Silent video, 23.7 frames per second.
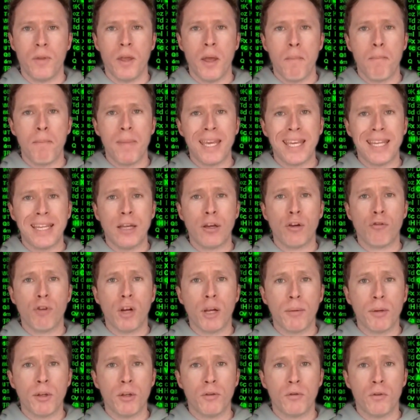making it
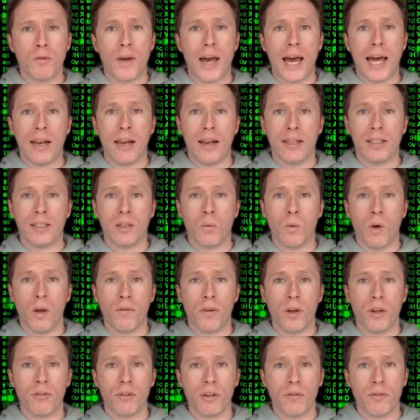incredibly useful for analyzing Wi Fi
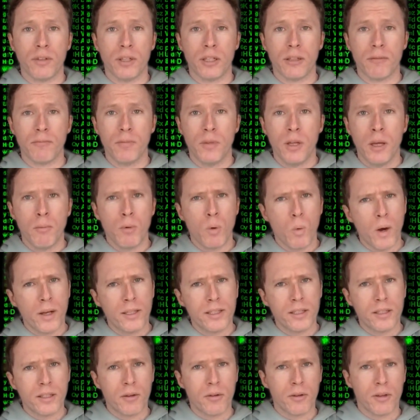traffic. But why is it
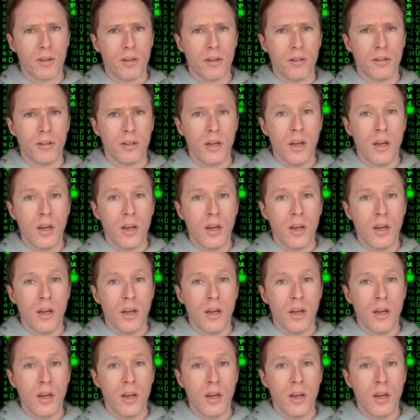so good?